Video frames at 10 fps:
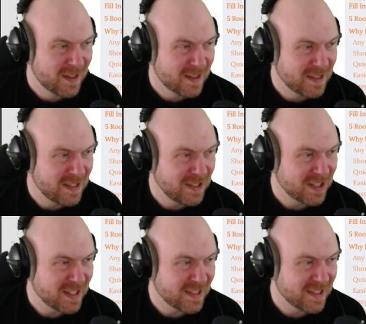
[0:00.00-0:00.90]

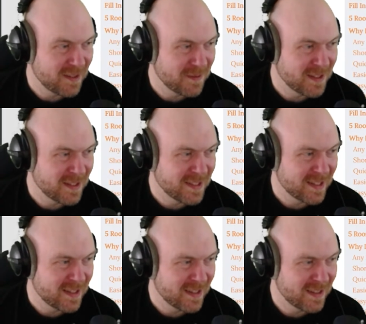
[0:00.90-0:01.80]
Teaching that stuff is
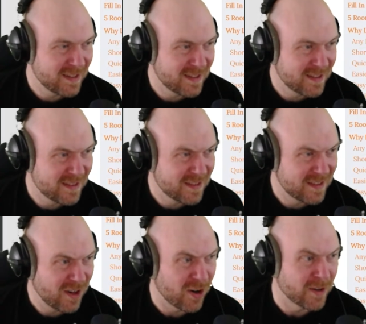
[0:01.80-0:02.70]

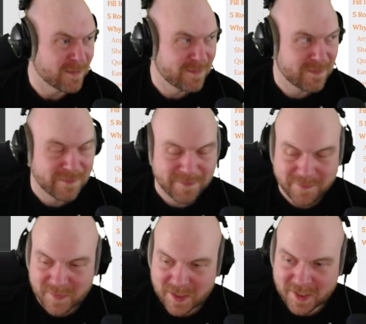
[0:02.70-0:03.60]
hard.
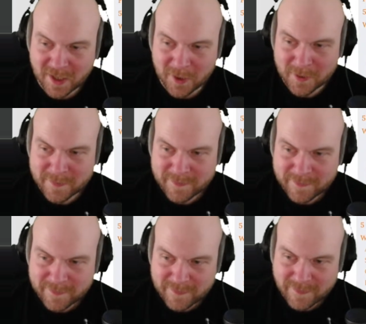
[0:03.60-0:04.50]
So
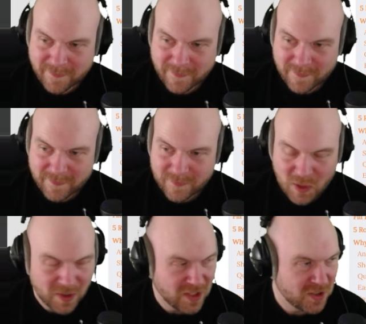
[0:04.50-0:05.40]

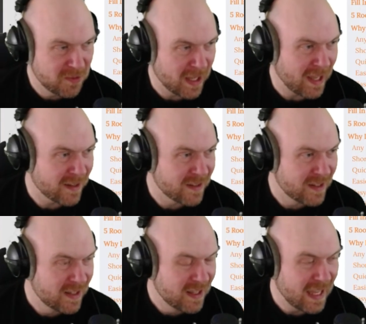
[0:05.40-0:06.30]
you can do that.
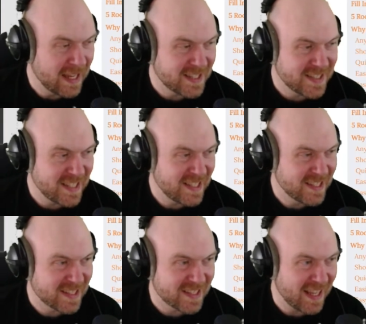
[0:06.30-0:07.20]
And a scene
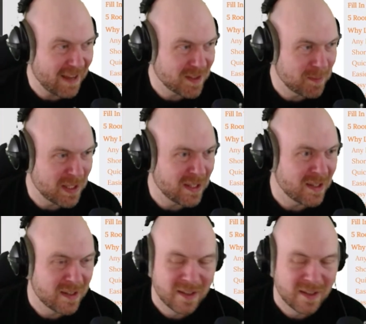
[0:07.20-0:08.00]
doesn't have to be